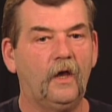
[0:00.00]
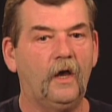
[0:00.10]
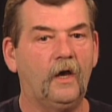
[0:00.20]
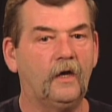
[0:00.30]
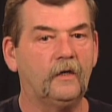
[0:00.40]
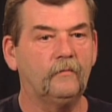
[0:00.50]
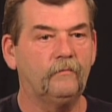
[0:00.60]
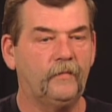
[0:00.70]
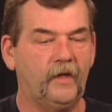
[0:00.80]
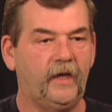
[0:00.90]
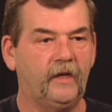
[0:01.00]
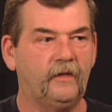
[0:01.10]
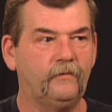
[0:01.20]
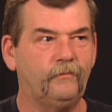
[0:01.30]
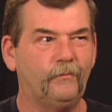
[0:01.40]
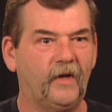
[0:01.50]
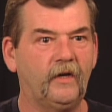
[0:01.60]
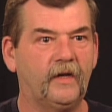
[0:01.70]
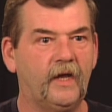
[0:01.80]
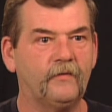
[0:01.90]
And might
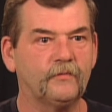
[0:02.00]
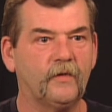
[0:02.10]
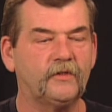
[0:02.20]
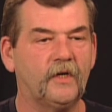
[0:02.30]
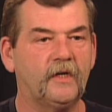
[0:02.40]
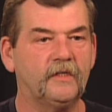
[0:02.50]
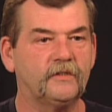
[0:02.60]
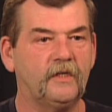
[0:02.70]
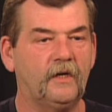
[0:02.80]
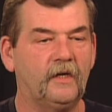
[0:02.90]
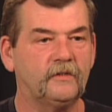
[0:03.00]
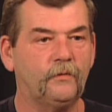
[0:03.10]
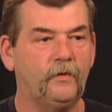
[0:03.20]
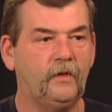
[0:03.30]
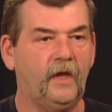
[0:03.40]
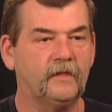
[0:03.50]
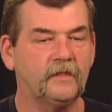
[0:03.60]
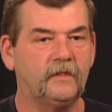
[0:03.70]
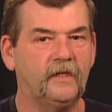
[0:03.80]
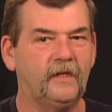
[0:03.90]
not have as much on as
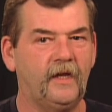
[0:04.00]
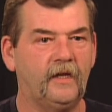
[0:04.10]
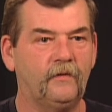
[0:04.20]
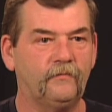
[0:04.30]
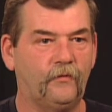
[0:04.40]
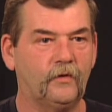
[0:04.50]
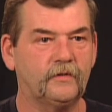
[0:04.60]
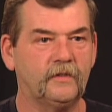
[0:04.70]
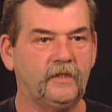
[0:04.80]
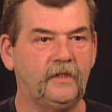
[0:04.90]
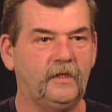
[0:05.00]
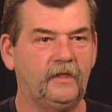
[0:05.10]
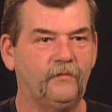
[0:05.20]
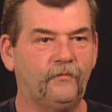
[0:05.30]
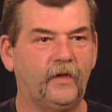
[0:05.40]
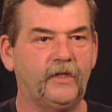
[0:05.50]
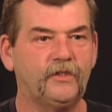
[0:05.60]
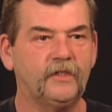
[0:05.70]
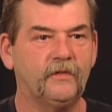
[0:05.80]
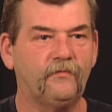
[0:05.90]
it did. And unfortunately,
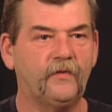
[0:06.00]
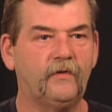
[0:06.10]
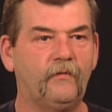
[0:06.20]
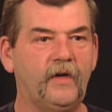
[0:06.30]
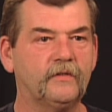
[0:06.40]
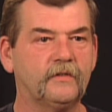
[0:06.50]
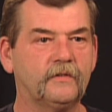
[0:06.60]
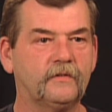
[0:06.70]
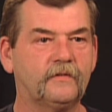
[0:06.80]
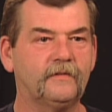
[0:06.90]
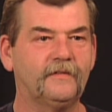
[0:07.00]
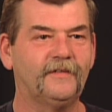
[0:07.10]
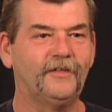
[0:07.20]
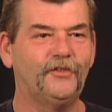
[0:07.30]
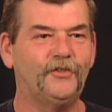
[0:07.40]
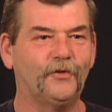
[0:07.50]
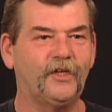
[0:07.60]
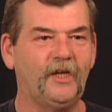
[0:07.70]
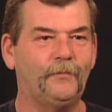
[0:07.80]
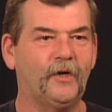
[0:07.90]
inflation and fundraisers don't
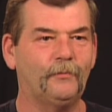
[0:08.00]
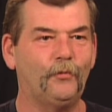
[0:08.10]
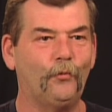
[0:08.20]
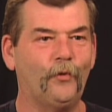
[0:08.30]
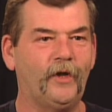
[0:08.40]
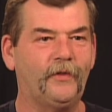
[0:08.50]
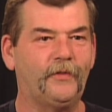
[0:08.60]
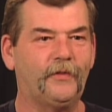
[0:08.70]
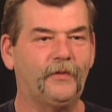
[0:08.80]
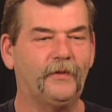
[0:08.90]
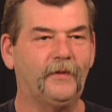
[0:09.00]
keep up with